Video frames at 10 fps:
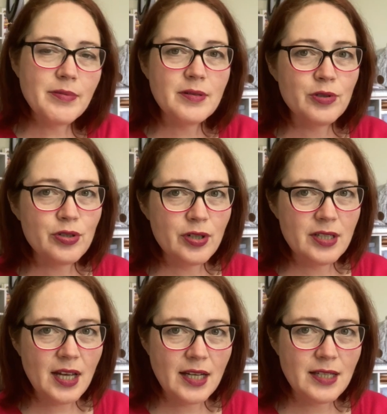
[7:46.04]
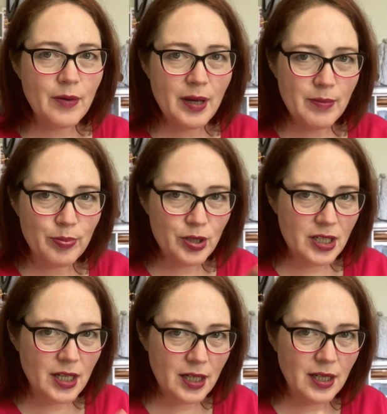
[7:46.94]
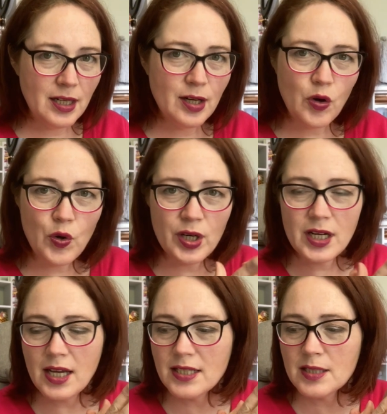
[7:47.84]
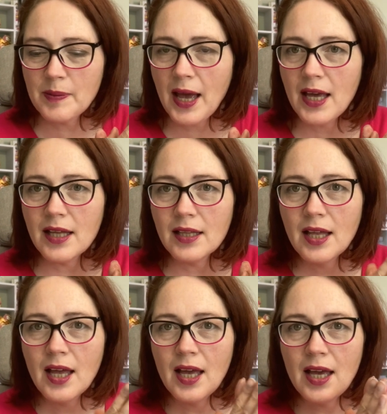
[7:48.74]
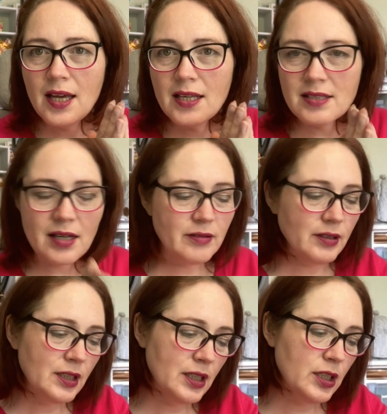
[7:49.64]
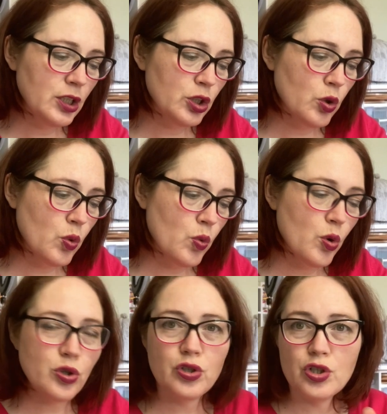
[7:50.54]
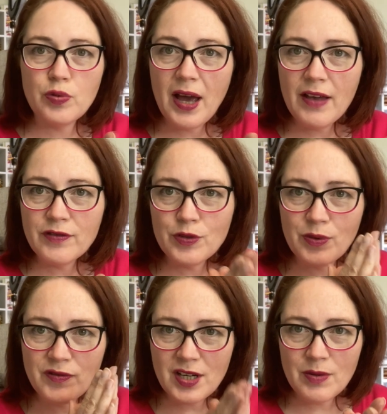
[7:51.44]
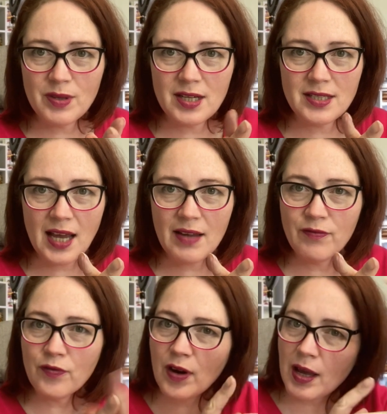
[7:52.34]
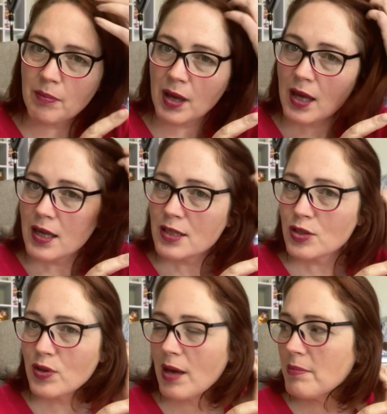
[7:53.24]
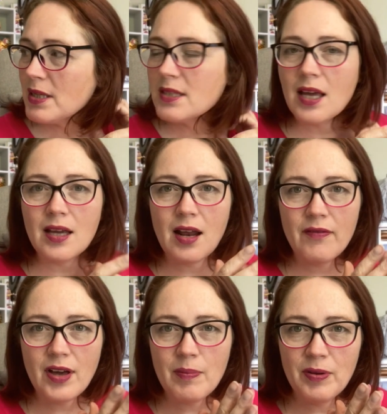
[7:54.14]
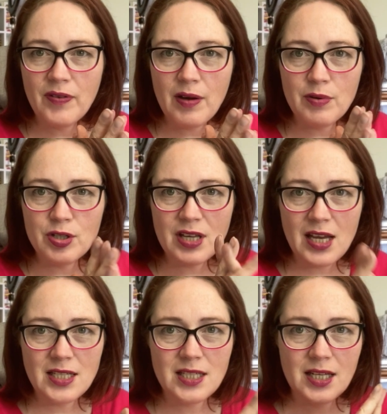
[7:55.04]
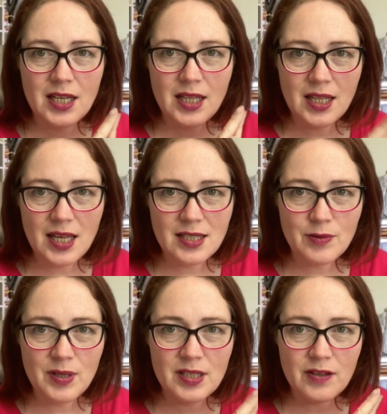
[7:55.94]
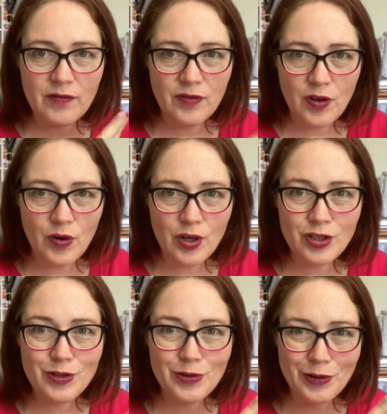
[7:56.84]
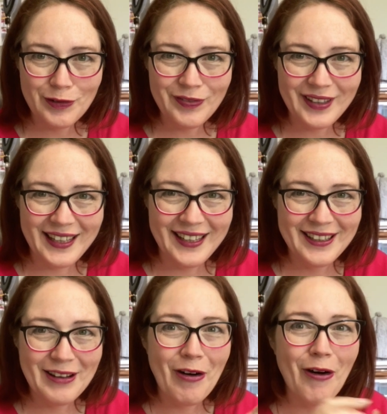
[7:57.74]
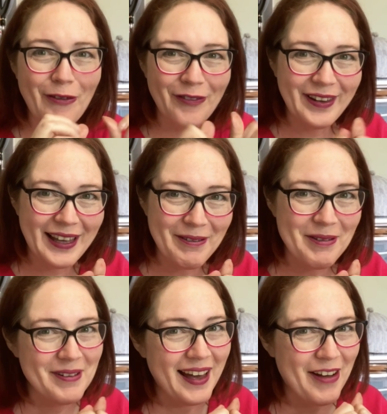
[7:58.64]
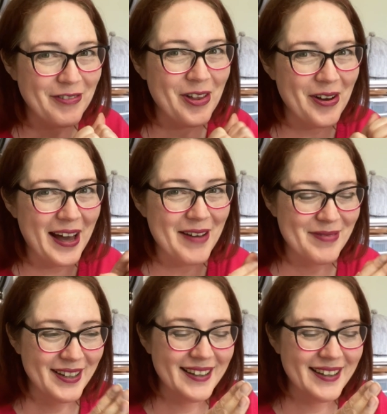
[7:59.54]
I'm just going to tidy it away and put it in an organised pile. It is currently 11:45, so we've done it within time frame. So that means I can have a couple of hours editing last week's vlog. So hopefully we will get a vlog up.